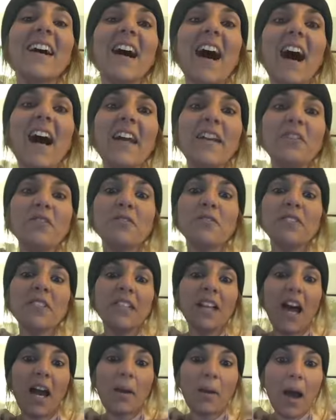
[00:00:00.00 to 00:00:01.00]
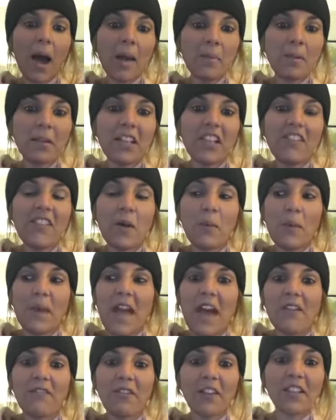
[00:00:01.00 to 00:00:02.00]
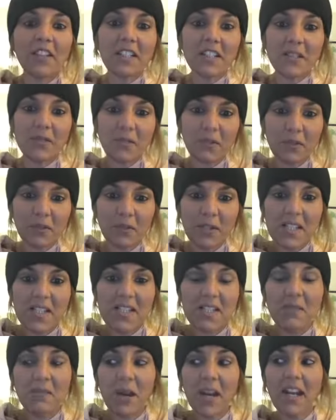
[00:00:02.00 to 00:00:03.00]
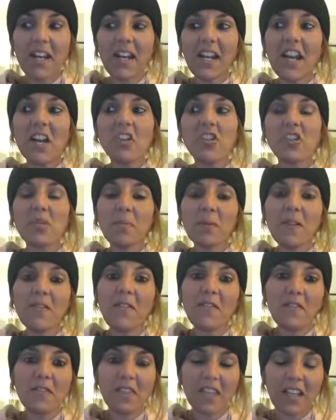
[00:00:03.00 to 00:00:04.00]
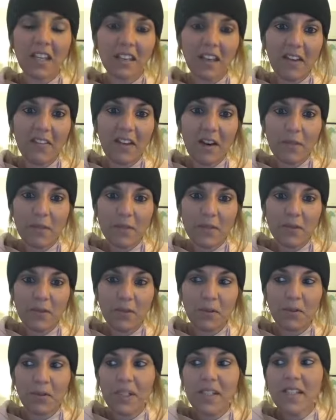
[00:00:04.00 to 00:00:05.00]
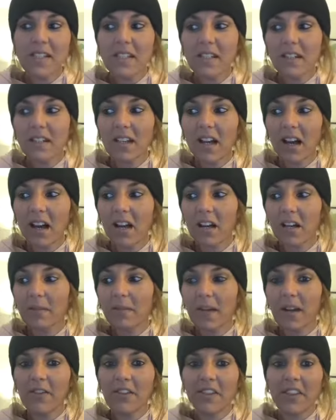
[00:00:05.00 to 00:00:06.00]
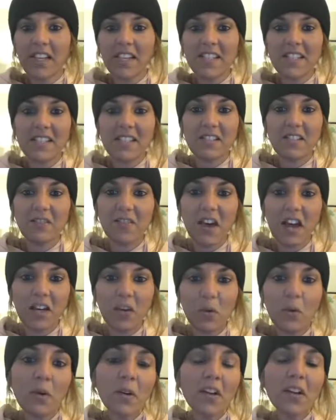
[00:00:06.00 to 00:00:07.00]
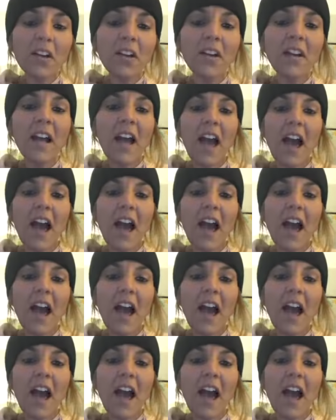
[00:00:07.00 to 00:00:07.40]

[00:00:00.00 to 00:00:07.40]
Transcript: I believe that we have feelings for a reason, right? And I actually believe everything in life happens for a reason. Everything is in divine order.